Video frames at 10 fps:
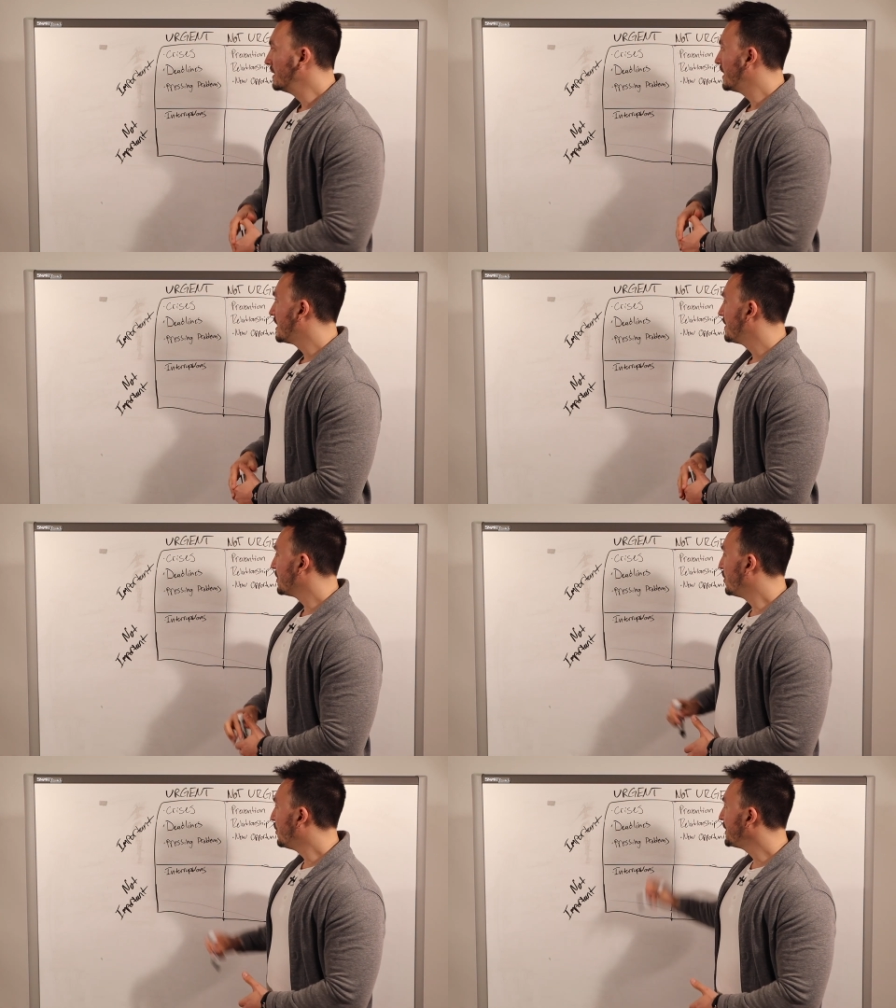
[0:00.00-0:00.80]

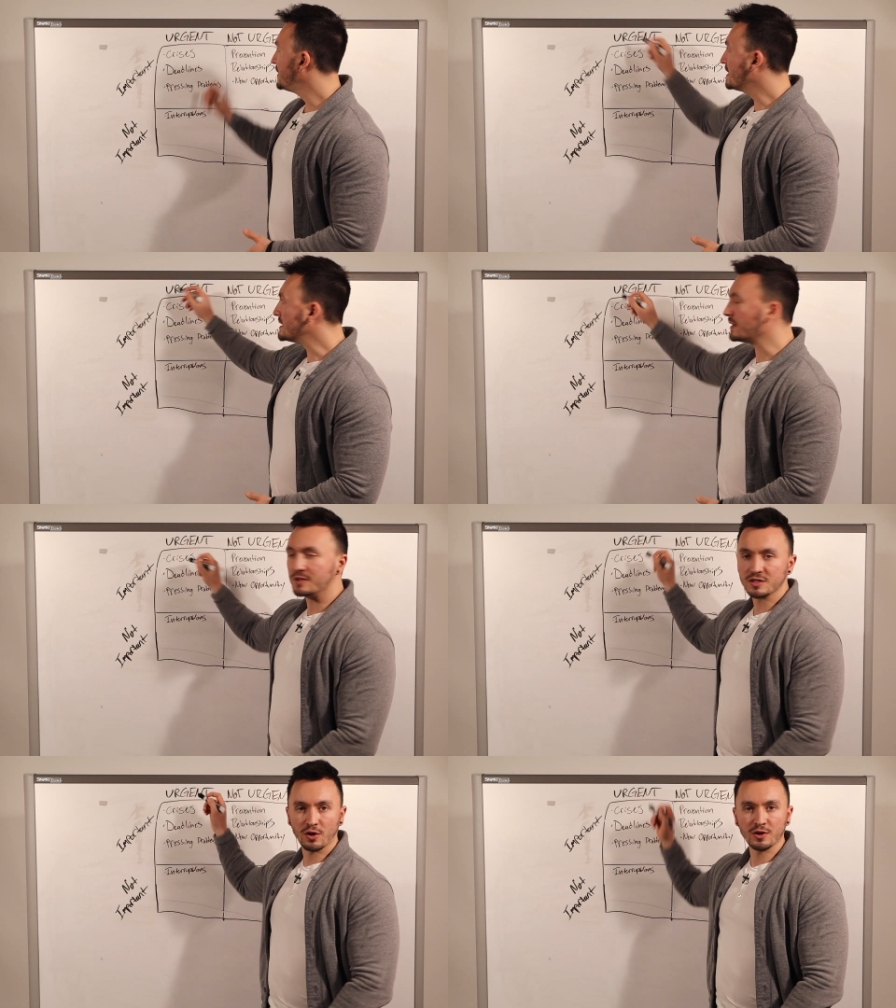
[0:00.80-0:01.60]
The whole idea of
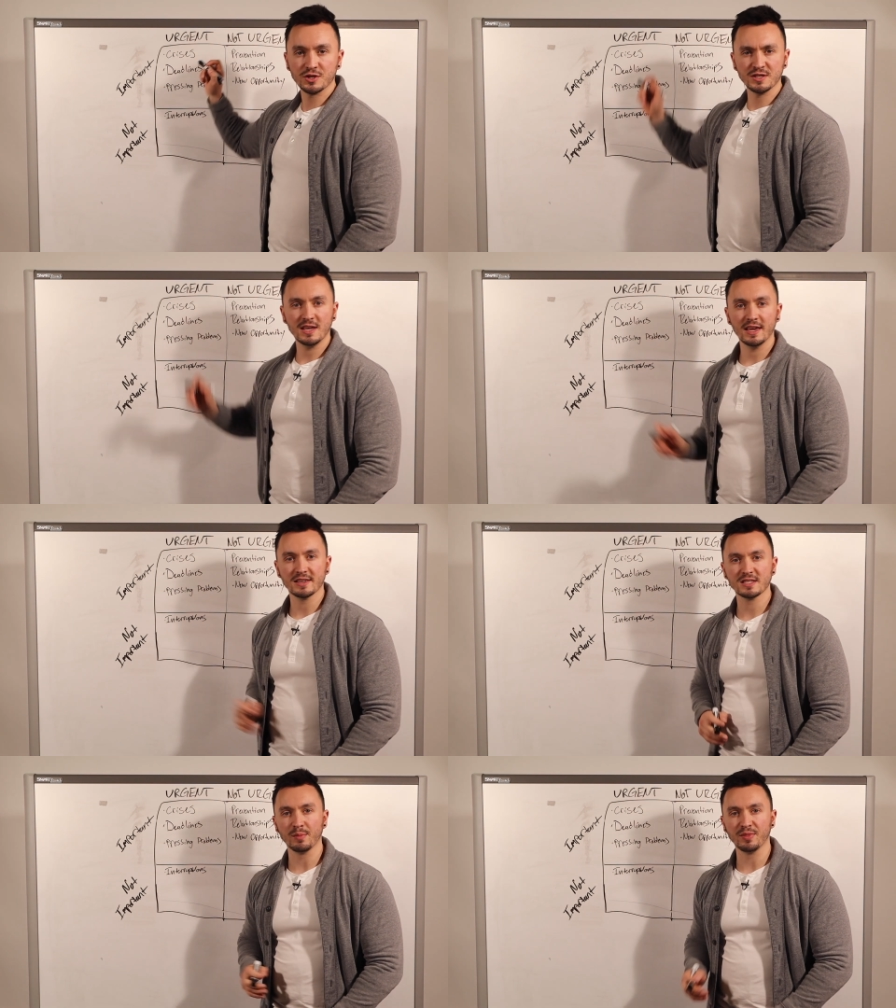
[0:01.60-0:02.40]
this urgency
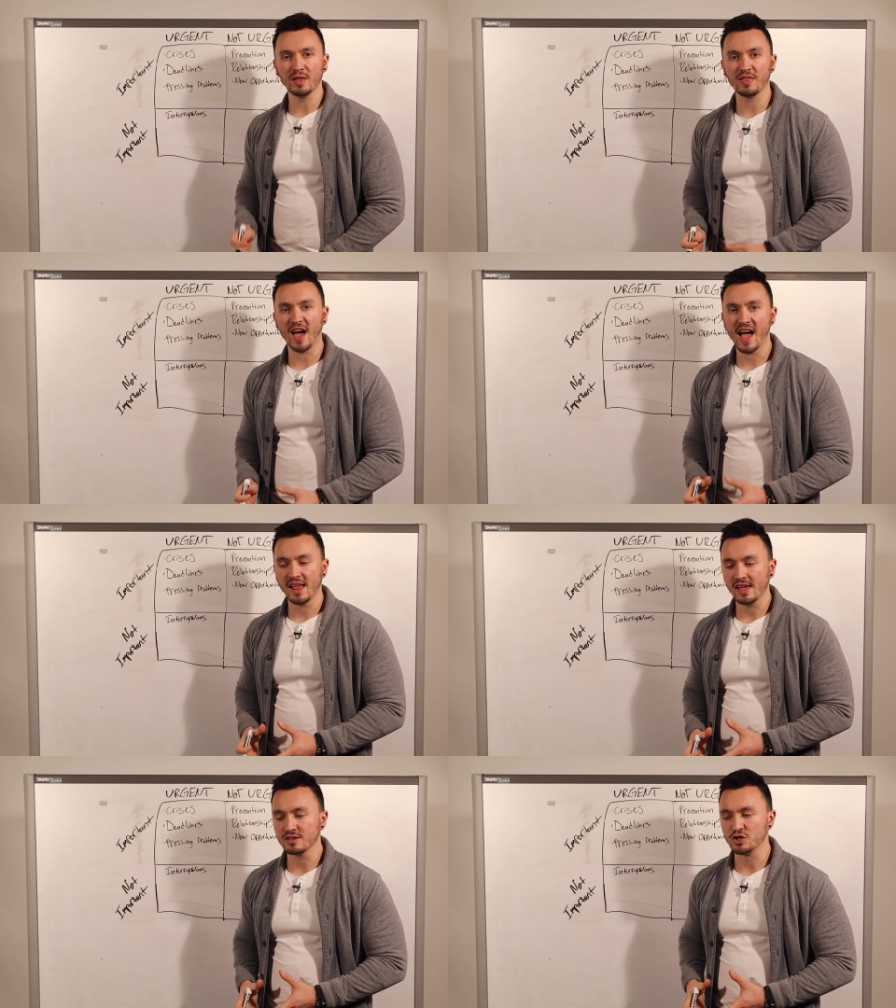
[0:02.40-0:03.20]
is something
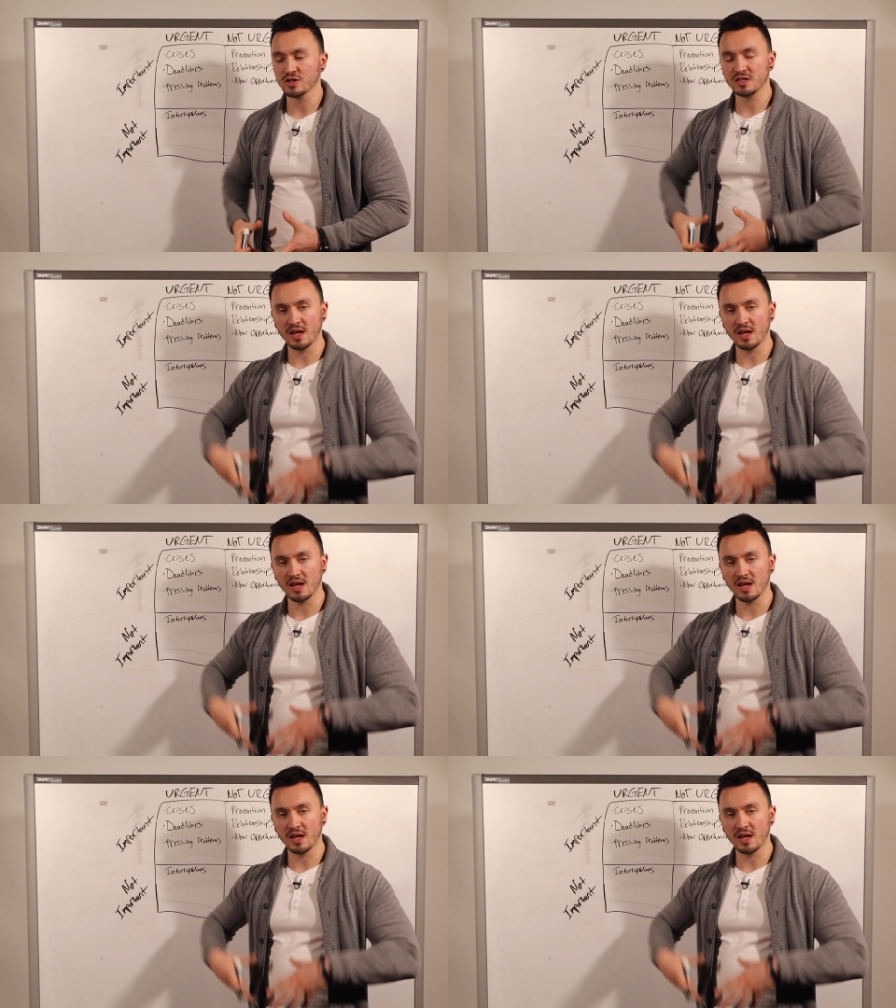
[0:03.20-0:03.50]
that is just